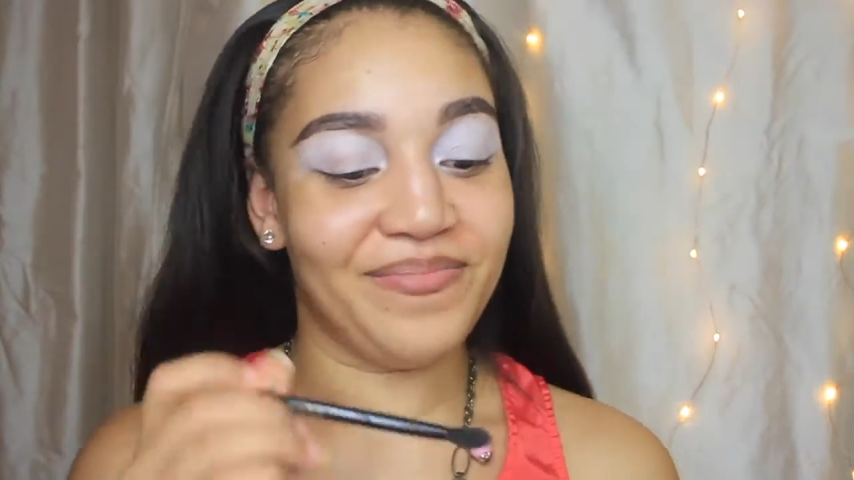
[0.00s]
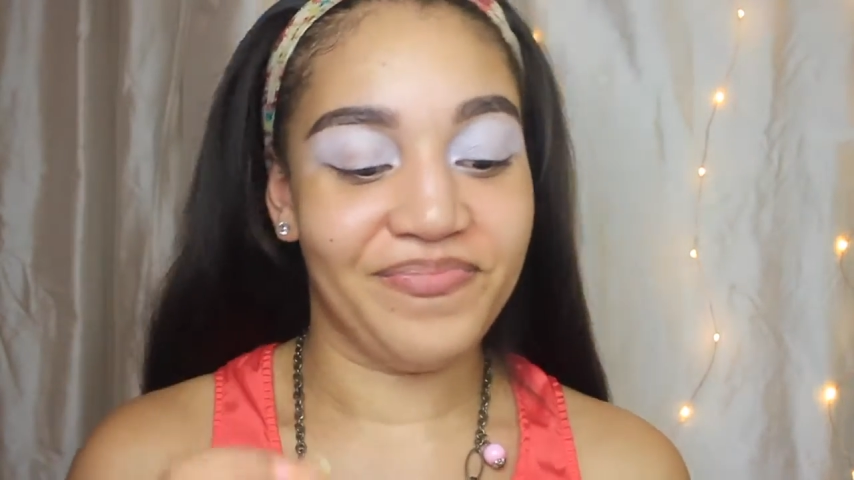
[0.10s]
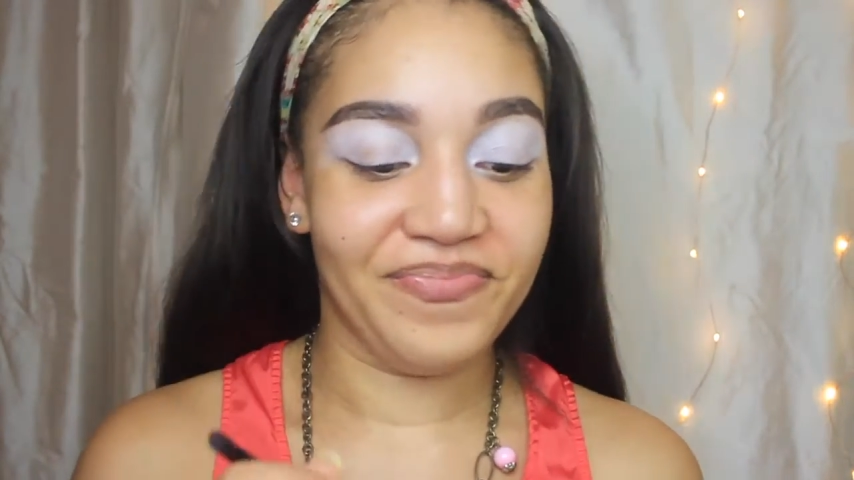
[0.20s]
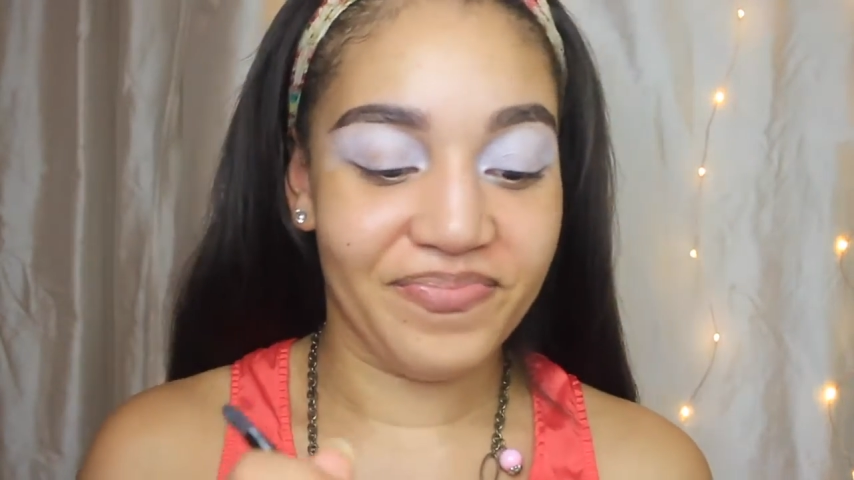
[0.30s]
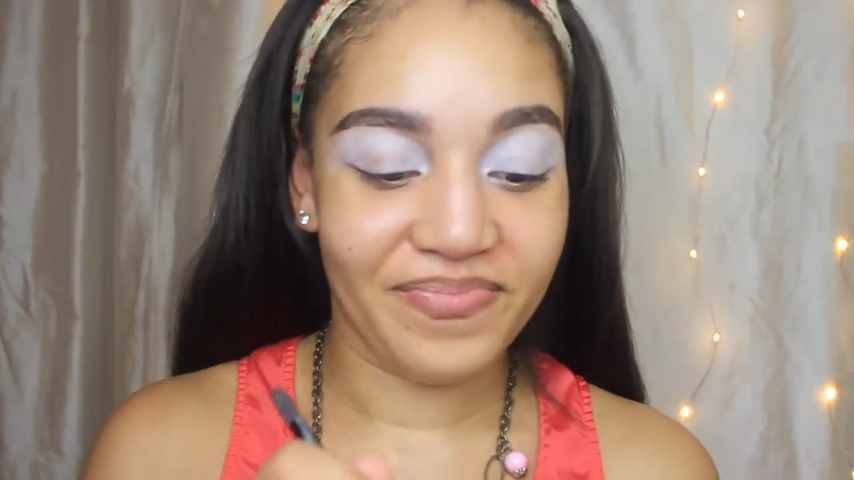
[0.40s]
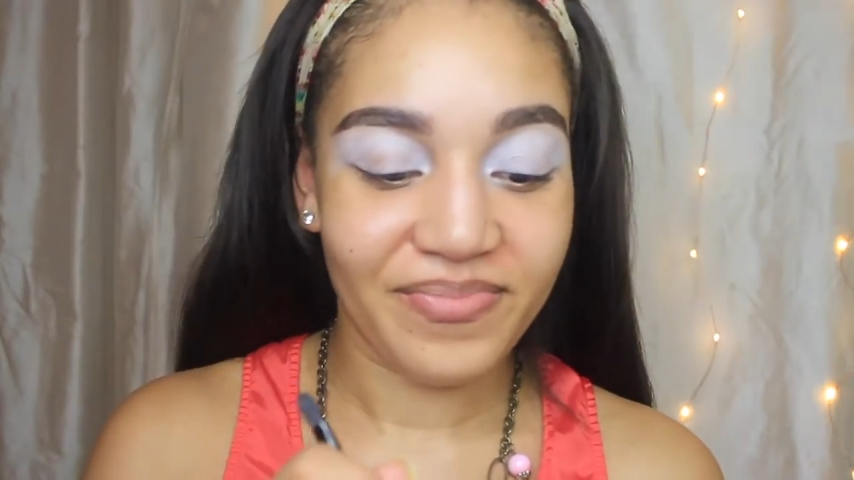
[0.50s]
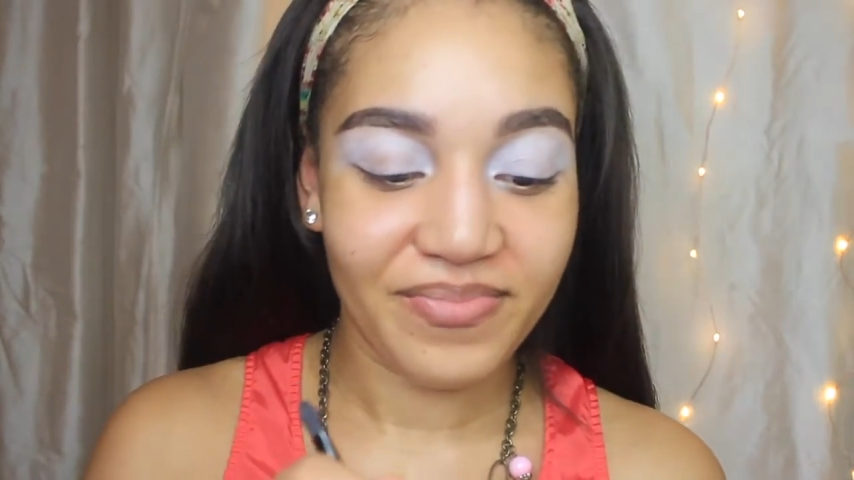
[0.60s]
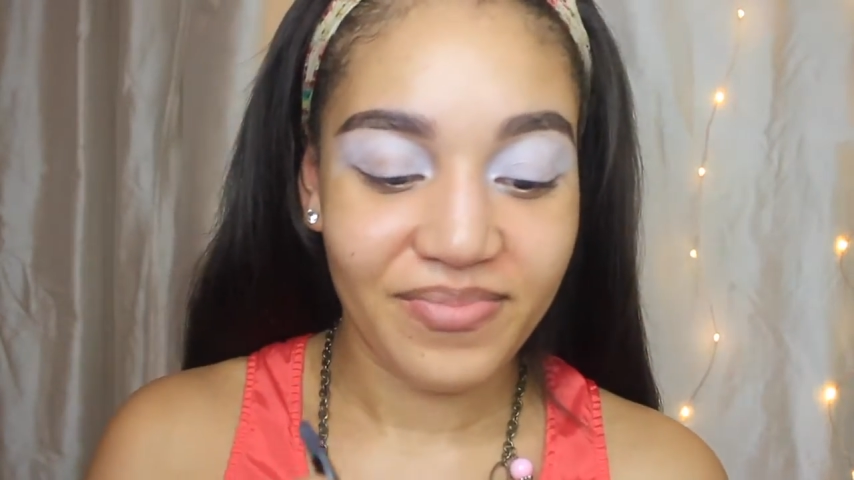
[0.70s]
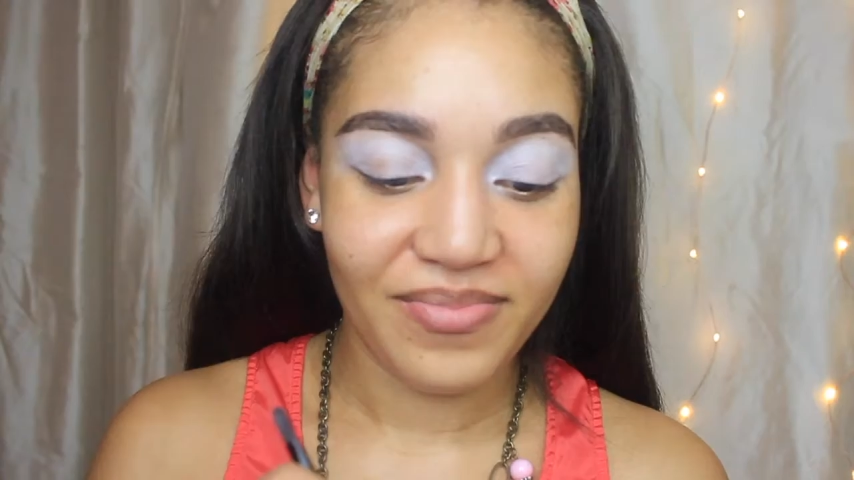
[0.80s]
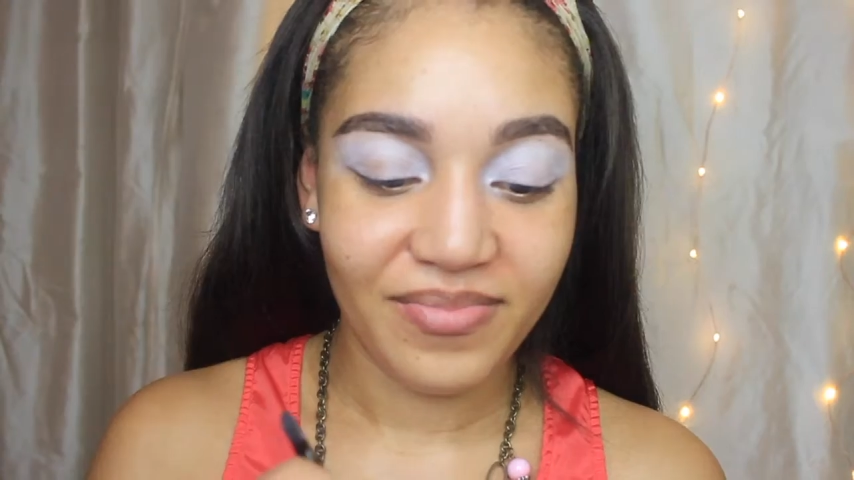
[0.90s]
out.
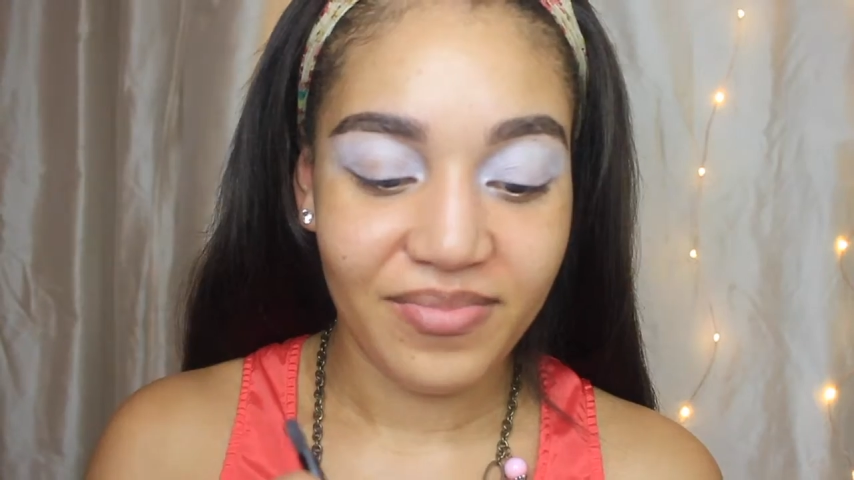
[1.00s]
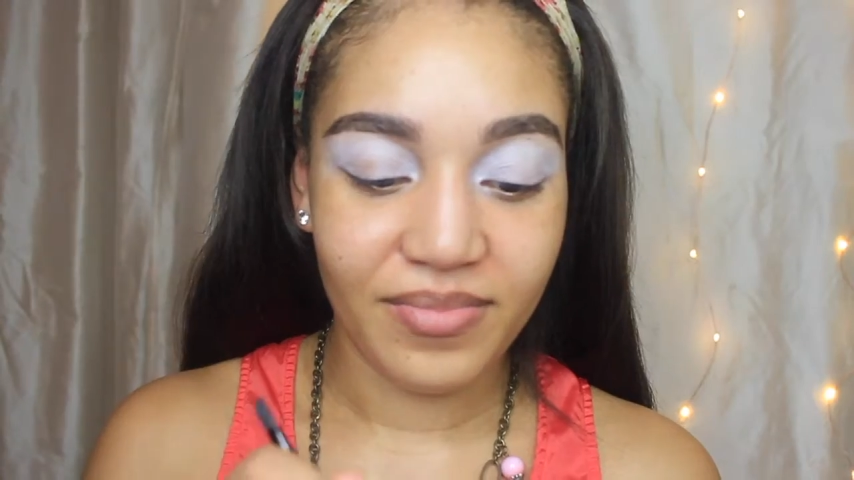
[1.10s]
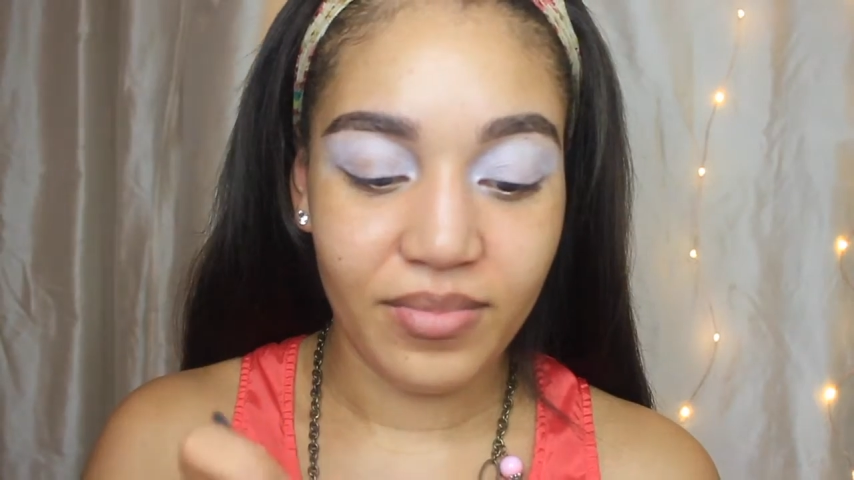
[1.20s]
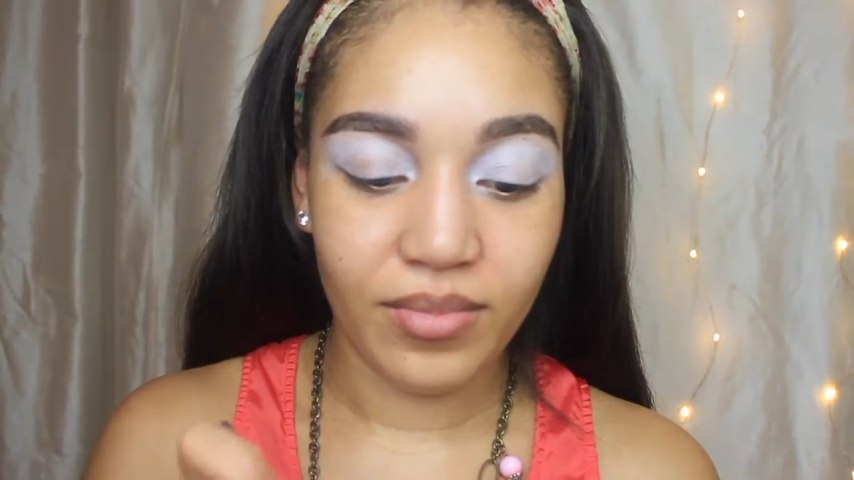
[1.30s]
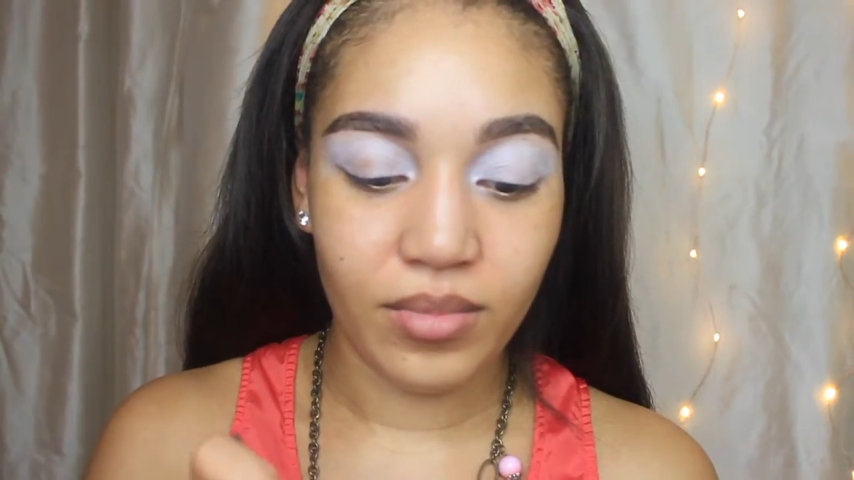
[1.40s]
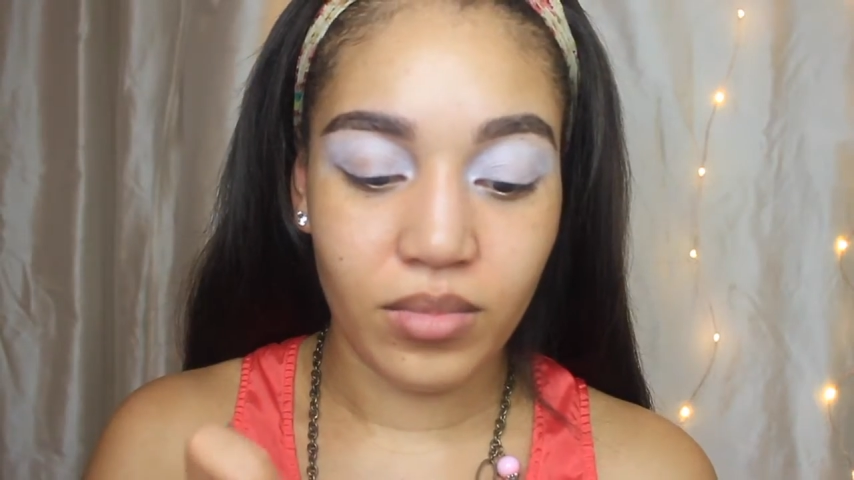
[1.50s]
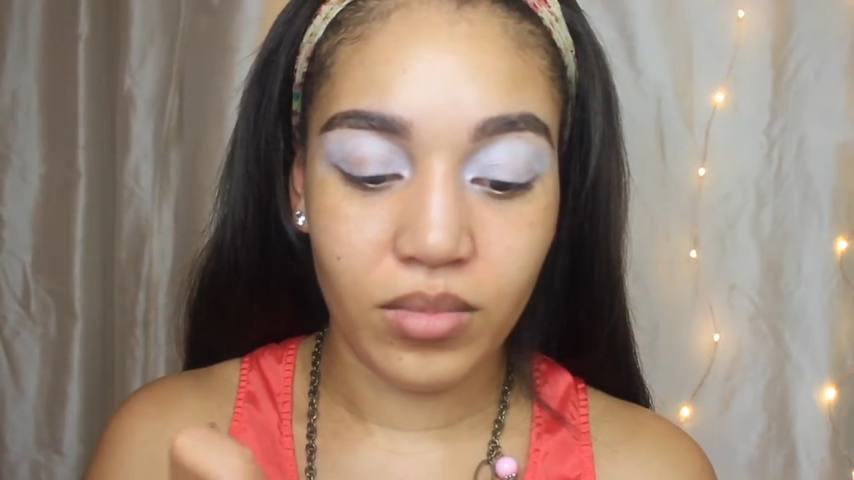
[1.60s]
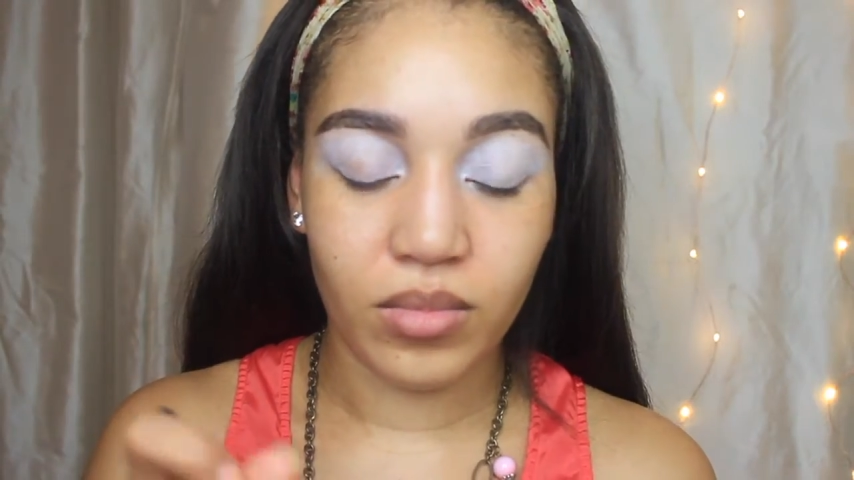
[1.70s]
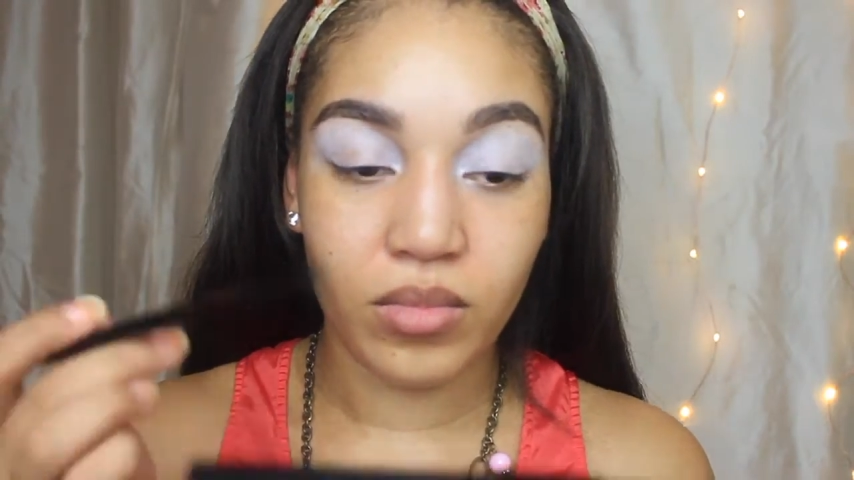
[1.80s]
So let's get into it.